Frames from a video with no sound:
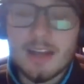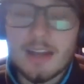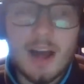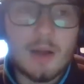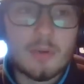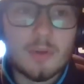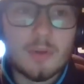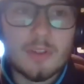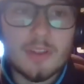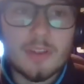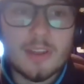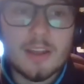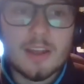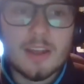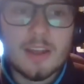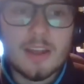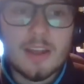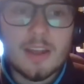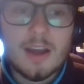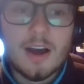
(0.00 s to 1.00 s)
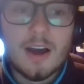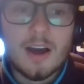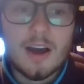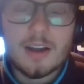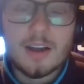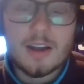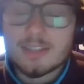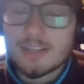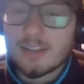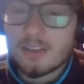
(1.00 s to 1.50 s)
really
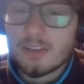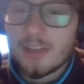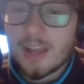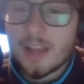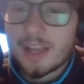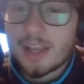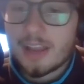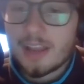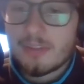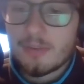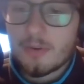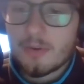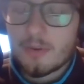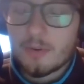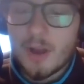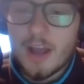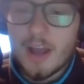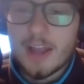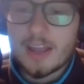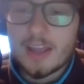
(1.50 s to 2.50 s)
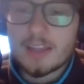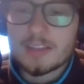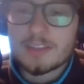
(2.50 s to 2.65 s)
see a liking for Ryan.